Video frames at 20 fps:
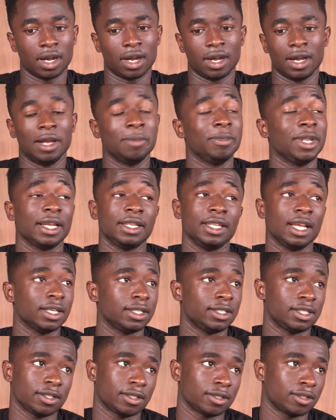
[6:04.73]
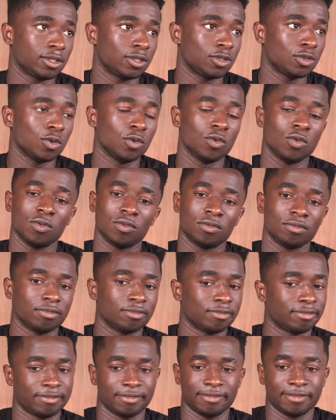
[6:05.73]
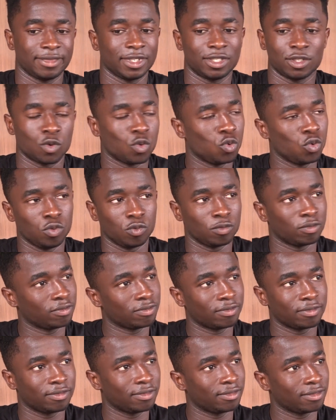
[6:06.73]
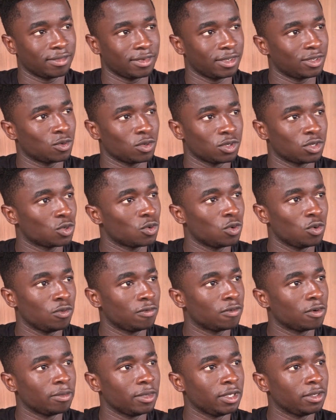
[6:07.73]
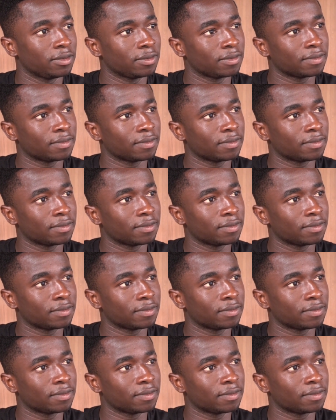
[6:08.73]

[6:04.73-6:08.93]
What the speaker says: I'm like that, so it's cool. It was cool for me.